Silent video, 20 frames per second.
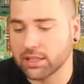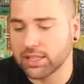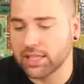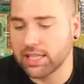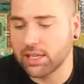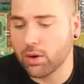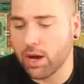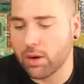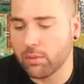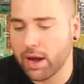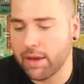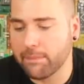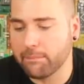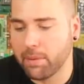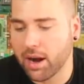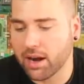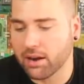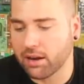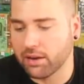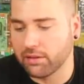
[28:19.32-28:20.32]
a DIY
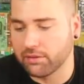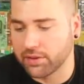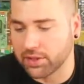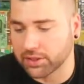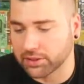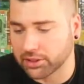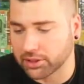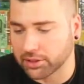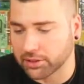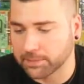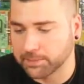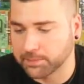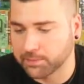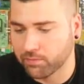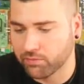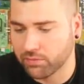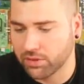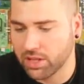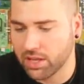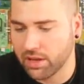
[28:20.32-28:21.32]
buck converter.
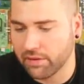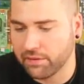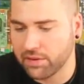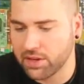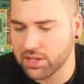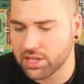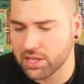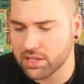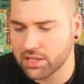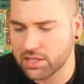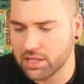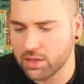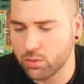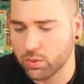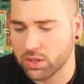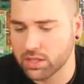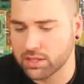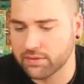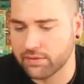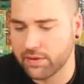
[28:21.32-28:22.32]
The efficiency
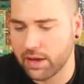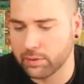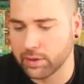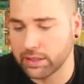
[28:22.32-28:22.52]
was